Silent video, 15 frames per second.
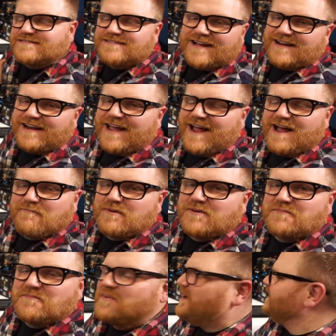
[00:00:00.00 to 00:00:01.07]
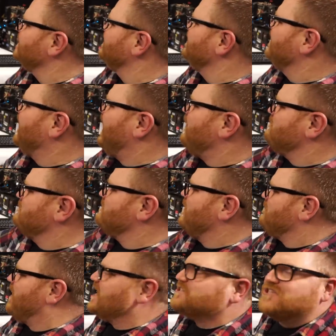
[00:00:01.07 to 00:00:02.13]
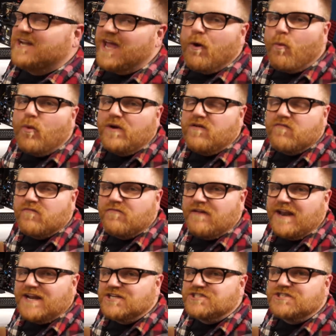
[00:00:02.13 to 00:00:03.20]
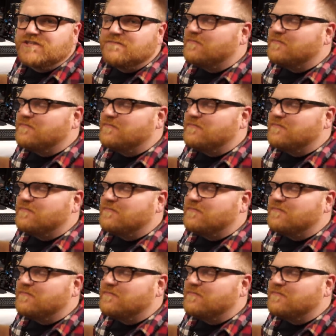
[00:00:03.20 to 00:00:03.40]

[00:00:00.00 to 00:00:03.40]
It's not going to happen, but I'm imagining it won't even finish,